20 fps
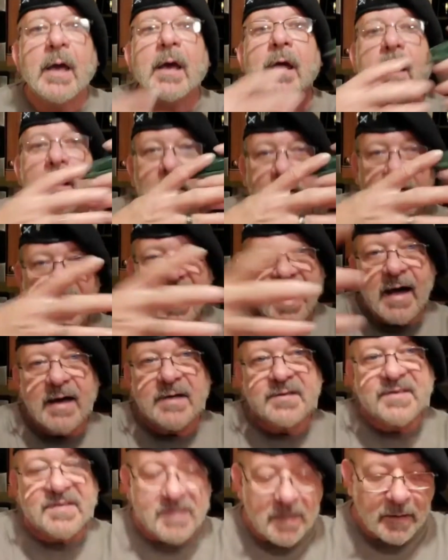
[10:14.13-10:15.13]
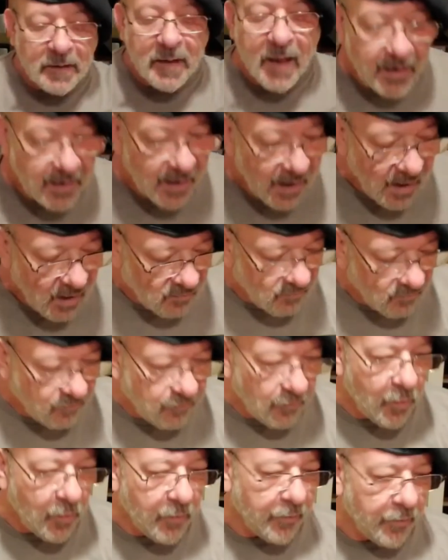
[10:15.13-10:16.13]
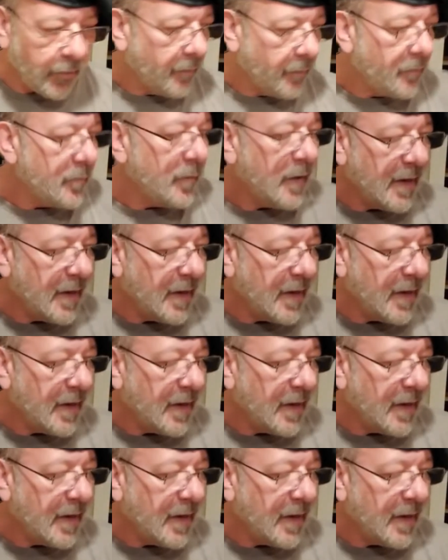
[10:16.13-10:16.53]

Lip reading: it'll cast the light out further.